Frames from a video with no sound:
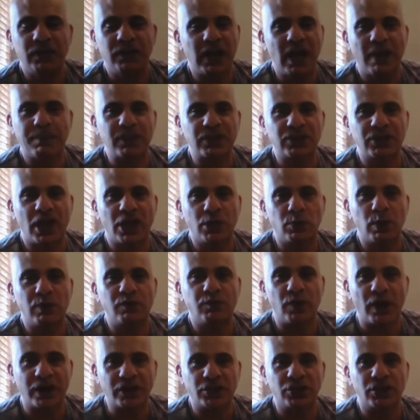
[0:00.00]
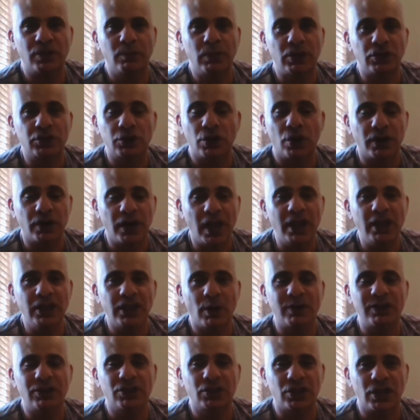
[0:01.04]
the episode with Red
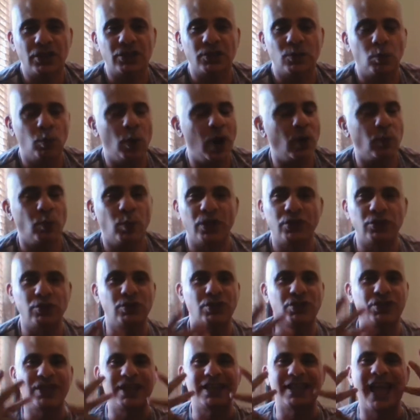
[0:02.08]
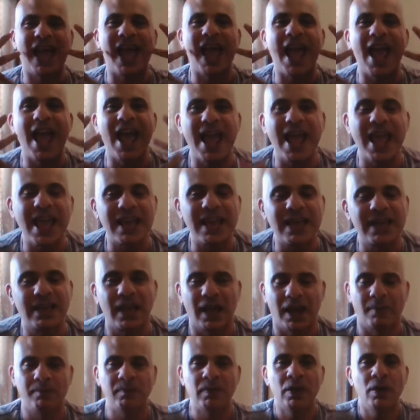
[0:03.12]
Tornado in season one when you see that
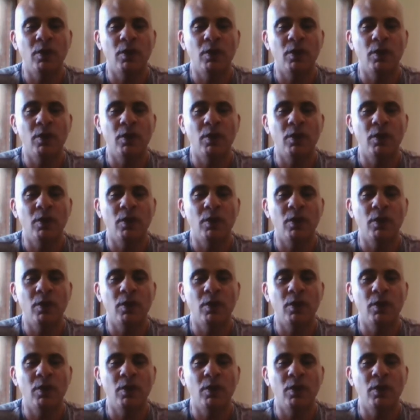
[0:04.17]
anger.